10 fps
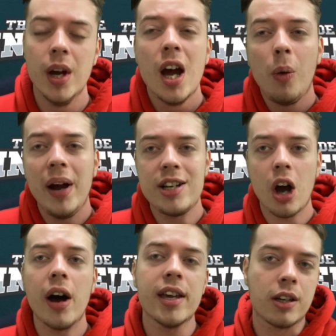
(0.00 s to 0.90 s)
which
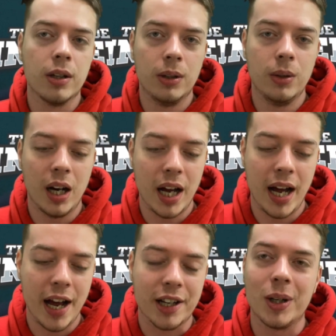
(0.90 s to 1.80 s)
I call
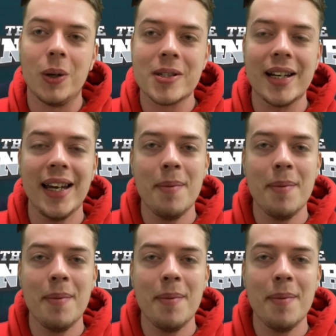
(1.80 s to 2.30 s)
a quarterly